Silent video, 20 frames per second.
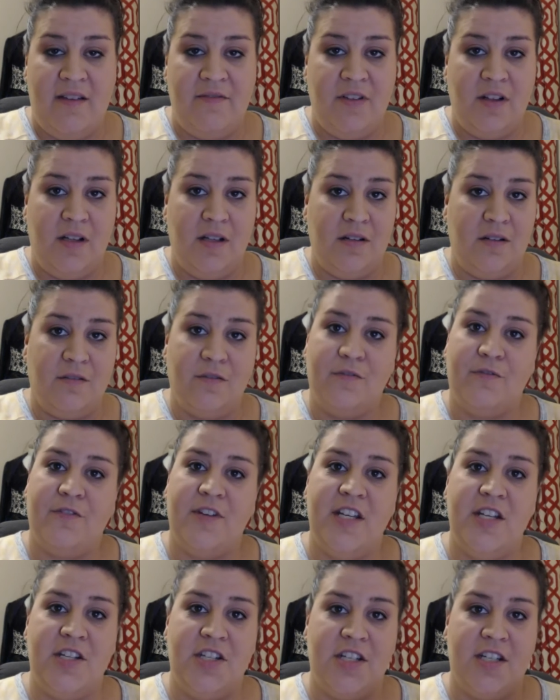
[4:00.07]
have the little
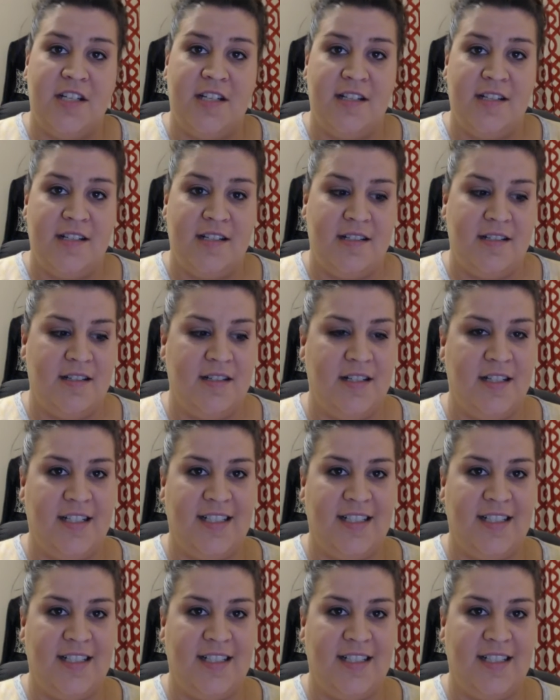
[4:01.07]
Freesia